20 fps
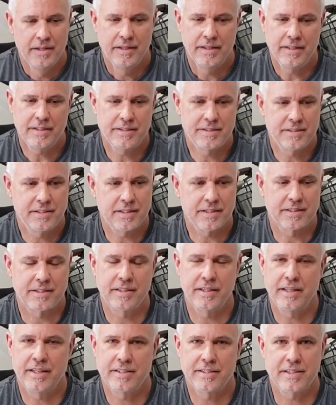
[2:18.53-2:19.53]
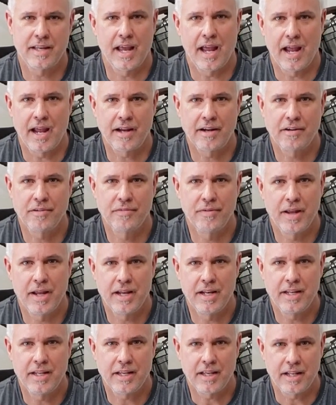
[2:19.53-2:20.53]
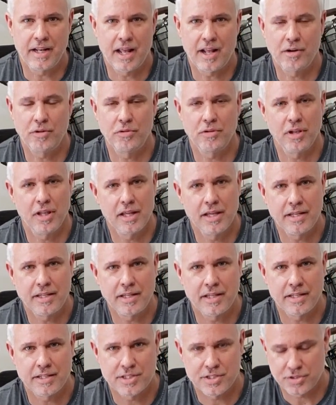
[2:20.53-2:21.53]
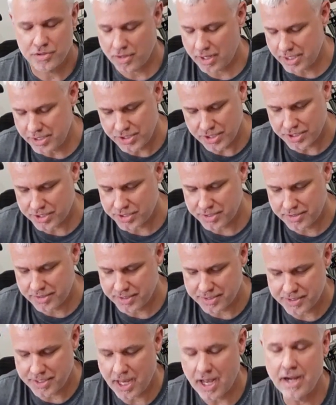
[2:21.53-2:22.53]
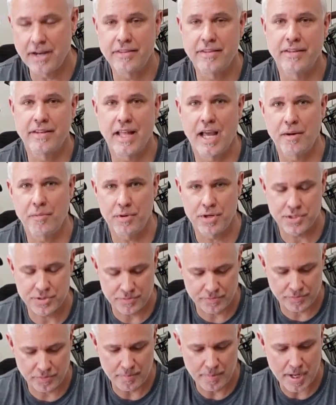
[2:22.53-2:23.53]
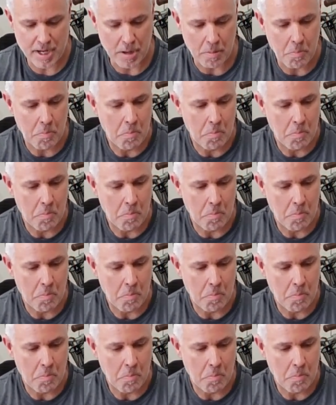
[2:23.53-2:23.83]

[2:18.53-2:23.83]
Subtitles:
it's aggravating and I don't like it, so I just decided that that wasn't for me.